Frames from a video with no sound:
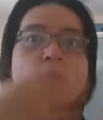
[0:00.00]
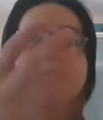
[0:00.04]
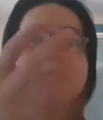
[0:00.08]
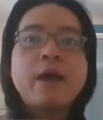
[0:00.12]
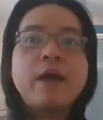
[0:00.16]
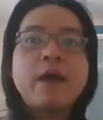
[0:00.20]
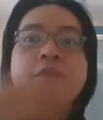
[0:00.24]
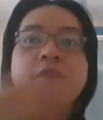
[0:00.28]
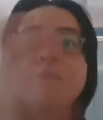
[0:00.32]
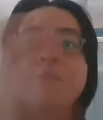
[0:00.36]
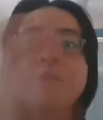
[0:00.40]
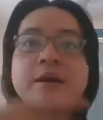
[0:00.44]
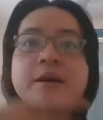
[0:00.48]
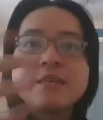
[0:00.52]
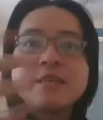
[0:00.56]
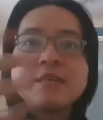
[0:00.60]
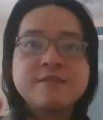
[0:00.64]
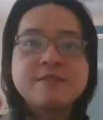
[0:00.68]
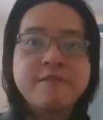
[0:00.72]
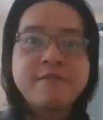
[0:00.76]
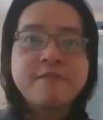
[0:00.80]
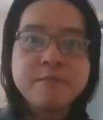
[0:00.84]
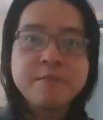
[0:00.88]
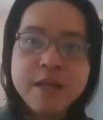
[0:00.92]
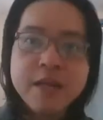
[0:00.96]
everyone is
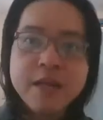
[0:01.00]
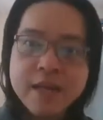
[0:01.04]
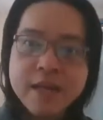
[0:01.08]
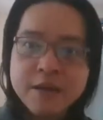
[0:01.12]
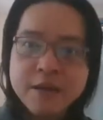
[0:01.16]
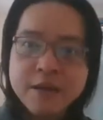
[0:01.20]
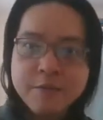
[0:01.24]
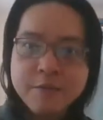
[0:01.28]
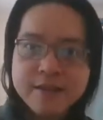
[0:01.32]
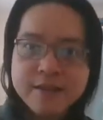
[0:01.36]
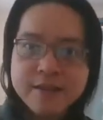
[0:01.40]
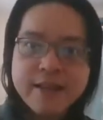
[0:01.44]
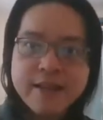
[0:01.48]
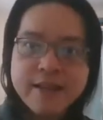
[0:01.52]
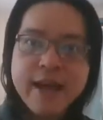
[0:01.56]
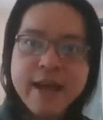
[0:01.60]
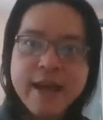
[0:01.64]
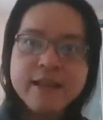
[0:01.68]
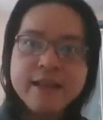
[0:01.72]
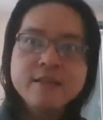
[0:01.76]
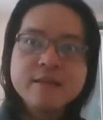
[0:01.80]
familiar with that